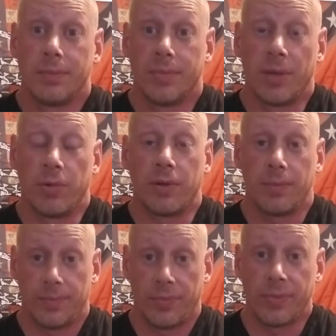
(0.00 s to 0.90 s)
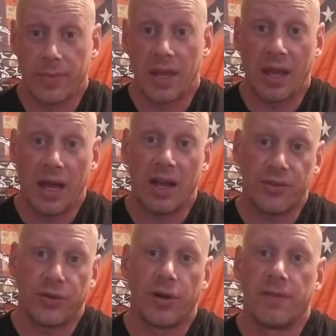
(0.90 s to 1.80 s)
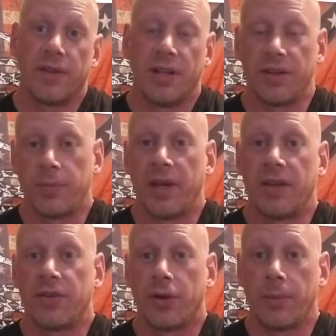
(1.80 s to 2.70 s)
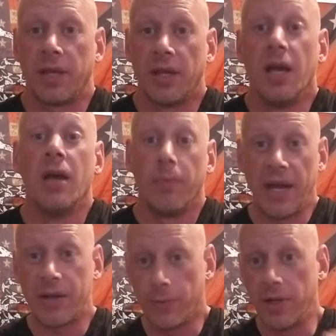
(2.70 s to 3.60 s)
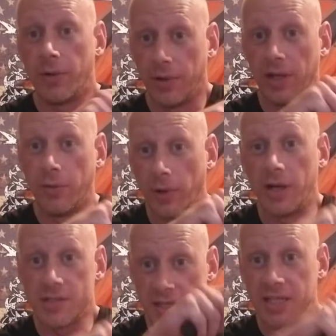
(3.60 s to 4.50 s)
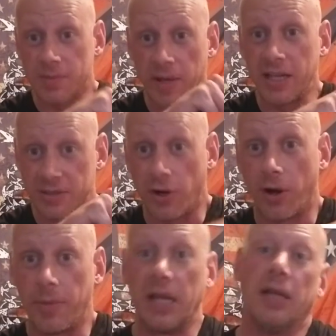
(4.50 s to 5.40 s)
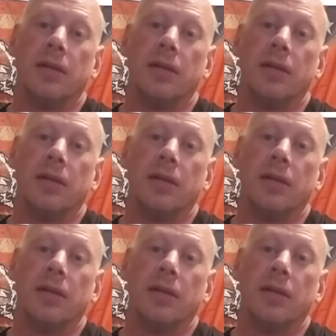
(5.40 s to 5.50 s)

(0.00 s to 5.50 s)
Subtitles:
People, I served in this man's army. Back when it really was this man's army.